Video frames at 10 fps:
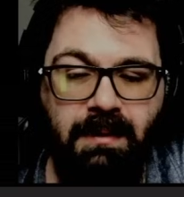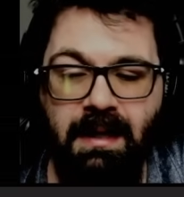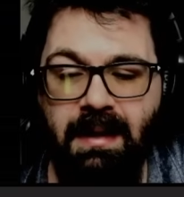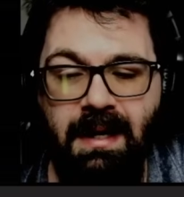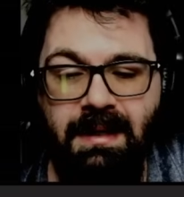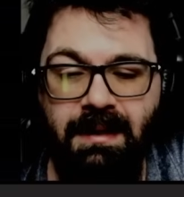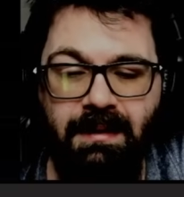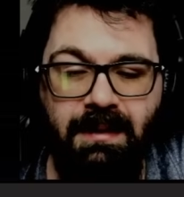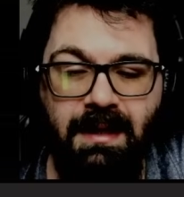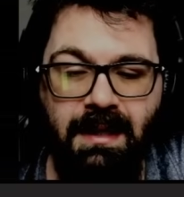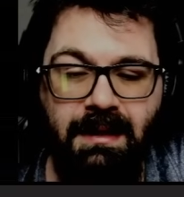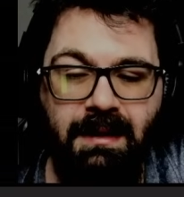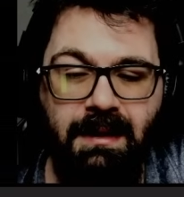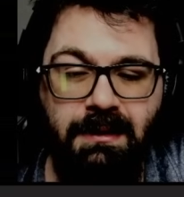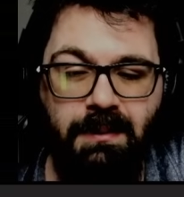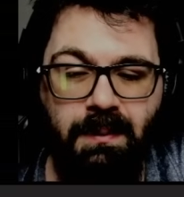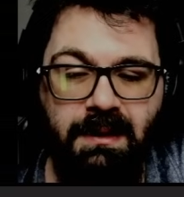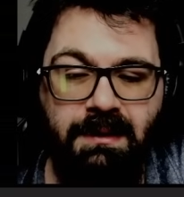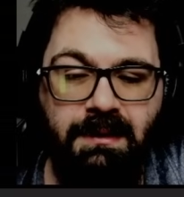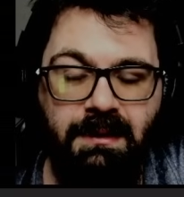I didn't think this
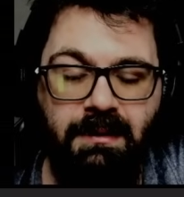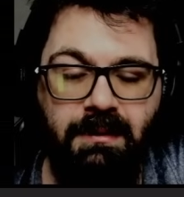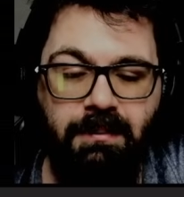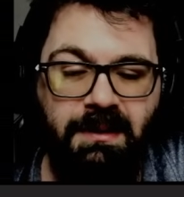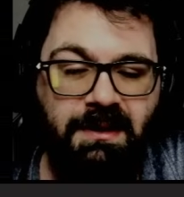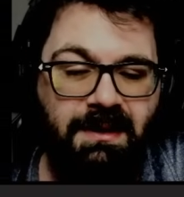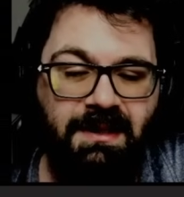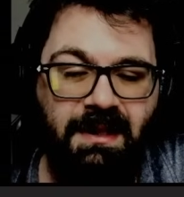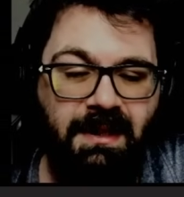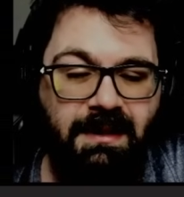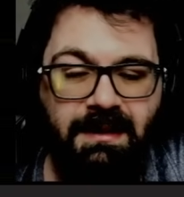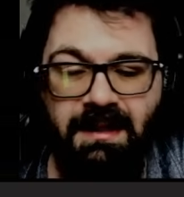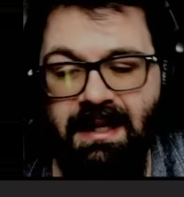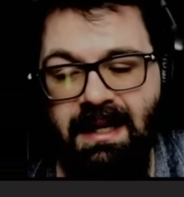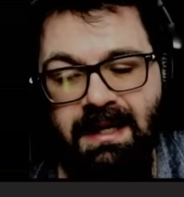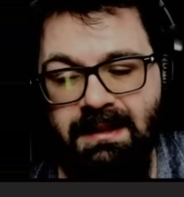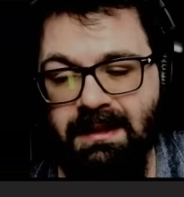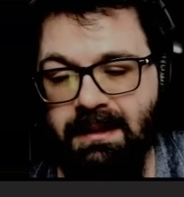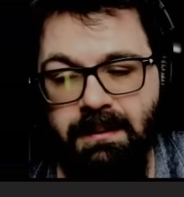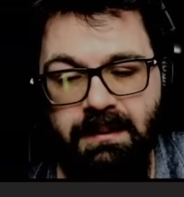was, but since it is, it has to
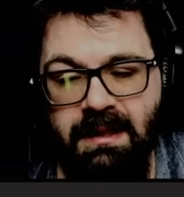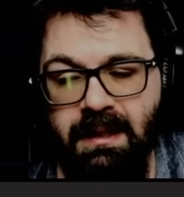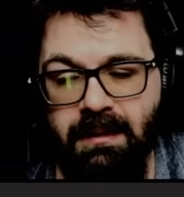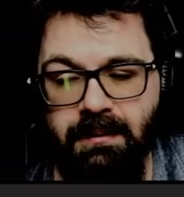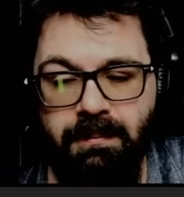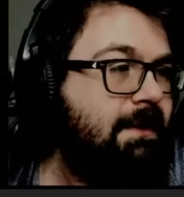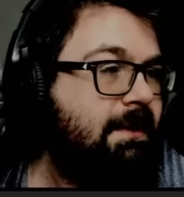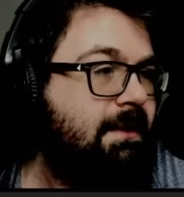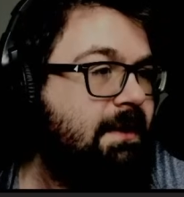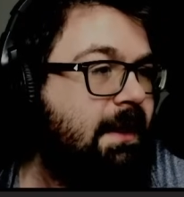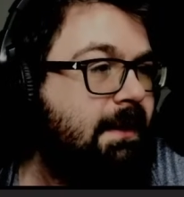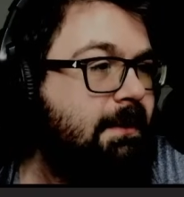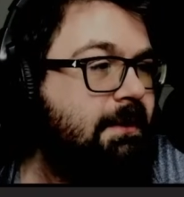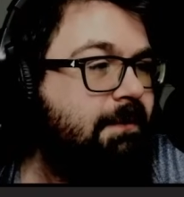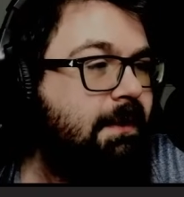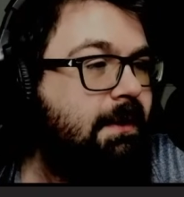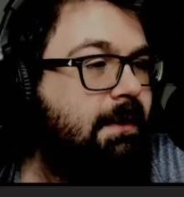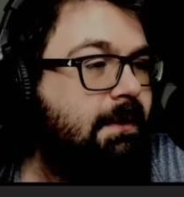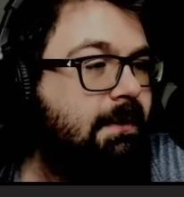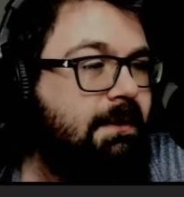go down. It's sustaining
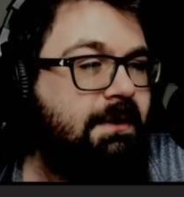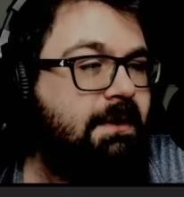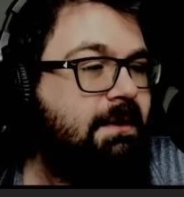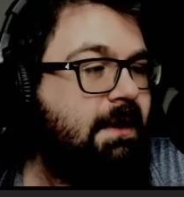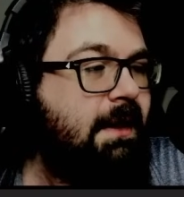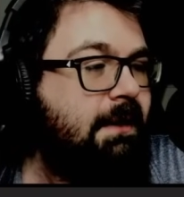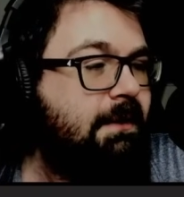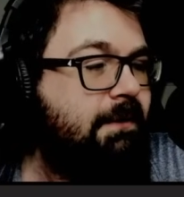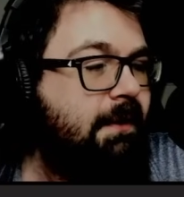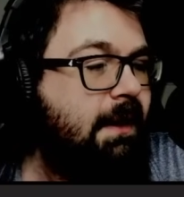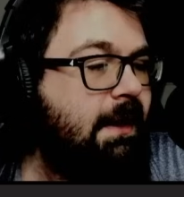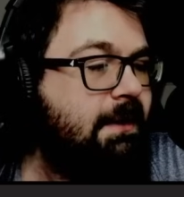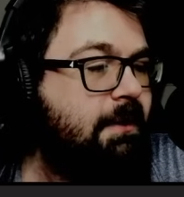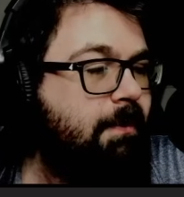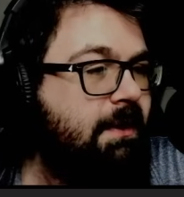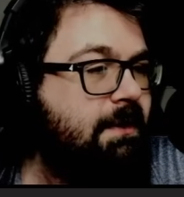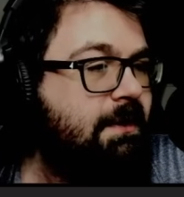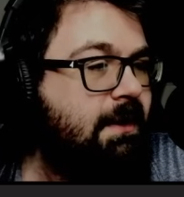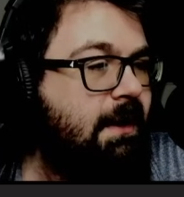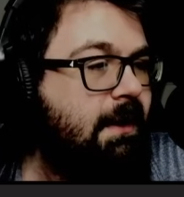sphere. The sustaining sphere has to be the
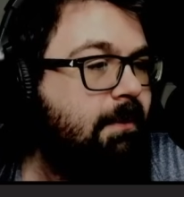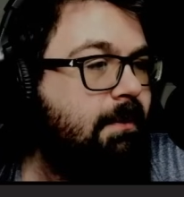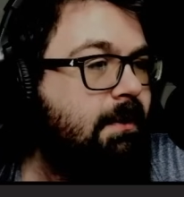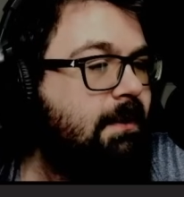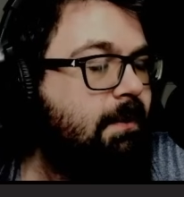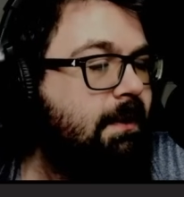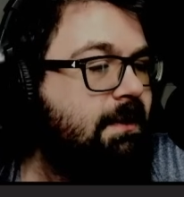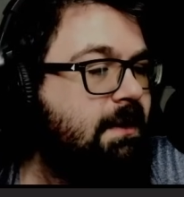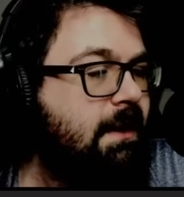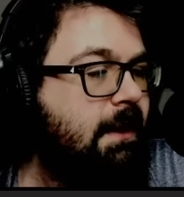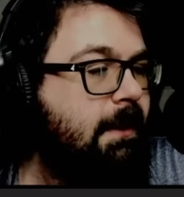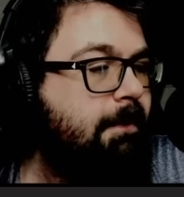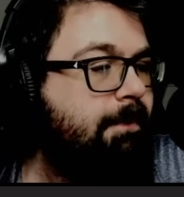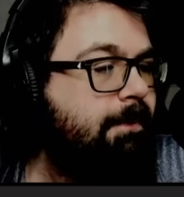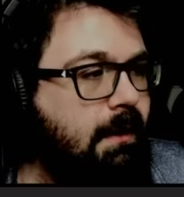same. Is it one time?